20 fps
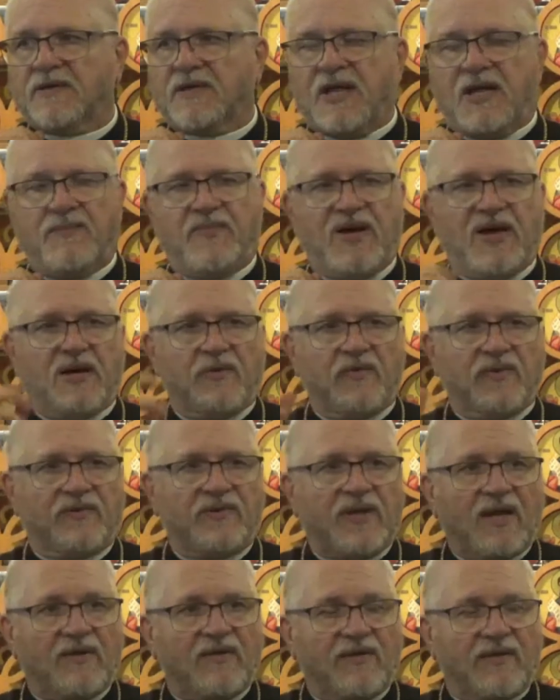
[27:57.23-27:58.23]
came back
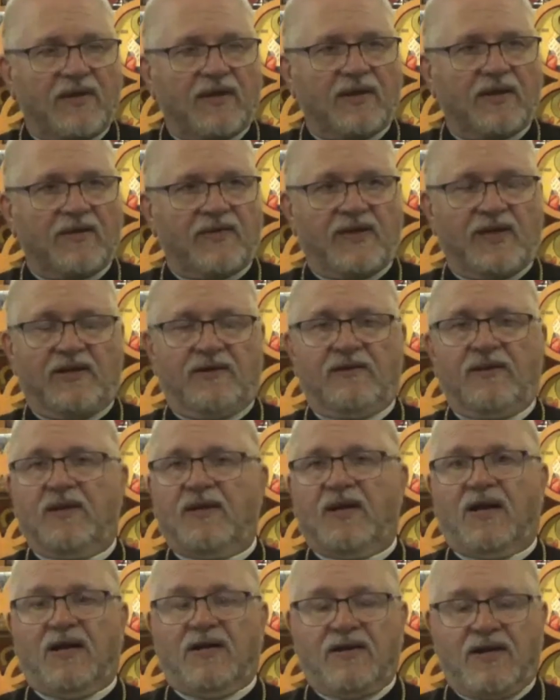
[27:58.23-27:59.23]
with nothing. And then
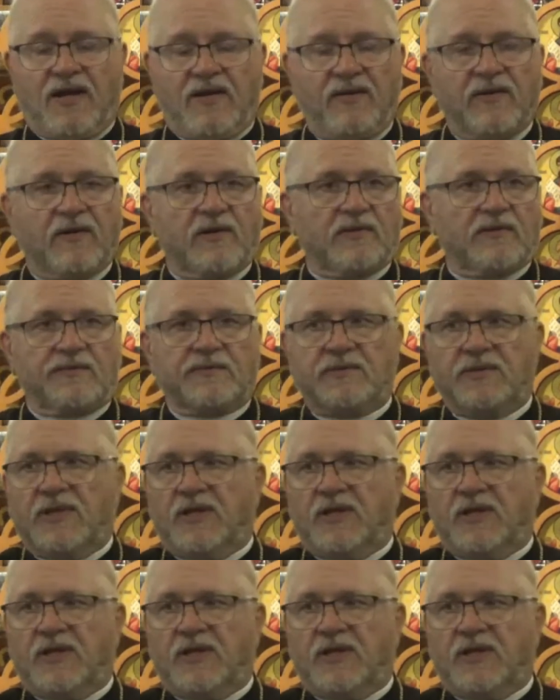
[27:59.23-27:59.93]
another,